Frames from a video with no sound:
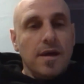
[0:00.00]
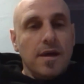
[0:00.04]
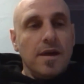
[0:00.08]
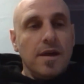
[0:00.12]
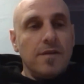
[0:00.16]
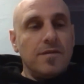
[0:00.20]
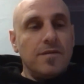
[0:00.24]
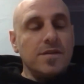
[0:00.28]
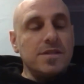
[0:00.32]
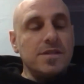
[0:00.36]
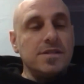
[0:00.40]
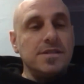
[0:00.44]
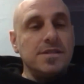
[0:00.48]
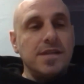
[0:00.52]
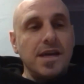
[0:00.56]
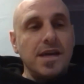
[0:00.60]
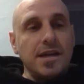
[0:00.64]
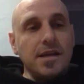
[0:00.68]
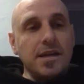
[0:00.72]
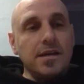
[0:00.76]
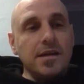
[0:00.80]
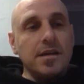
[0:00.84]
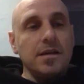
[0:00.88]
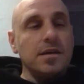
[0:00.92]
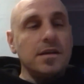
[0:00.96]
if it's
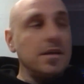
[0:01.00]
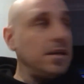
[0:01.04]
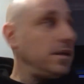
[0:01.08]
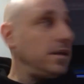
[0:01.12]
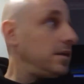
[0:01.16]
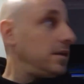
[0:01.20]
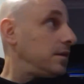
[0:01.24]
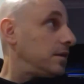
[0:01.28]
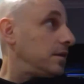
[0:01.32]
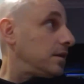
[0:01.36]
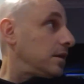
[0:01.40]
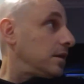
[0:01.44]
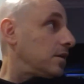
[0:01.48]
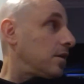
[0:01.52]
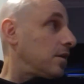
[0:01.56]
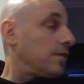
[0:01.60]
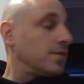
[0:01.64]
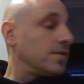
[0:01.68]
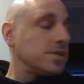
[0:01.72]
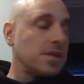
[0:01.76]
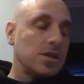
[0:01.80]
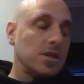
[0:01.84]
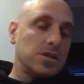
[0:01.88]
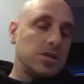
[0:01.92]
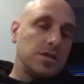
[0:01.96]
a
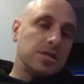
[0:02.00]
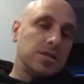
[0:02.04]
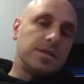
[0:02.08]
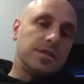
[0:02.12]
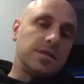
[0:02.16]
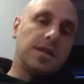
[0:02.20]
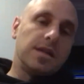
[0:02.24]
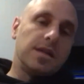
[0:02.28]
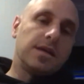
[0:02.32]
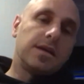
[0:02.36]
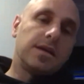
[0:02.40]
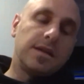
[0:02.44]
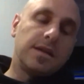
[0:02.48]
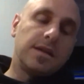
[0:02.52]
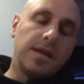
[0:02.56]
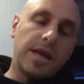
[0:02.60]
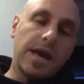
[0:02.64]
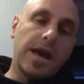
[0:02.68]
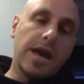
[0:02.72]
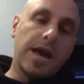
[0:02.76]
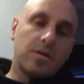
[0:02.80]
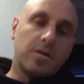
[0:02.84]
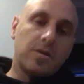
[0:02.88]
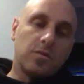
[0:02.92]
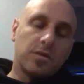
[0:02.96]
conversation is delicately
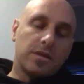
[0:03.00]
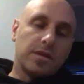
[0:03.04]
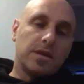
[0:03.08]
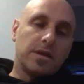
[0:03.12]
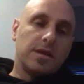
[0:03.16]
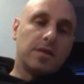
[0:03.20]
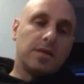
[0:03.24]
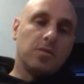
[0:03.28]
had with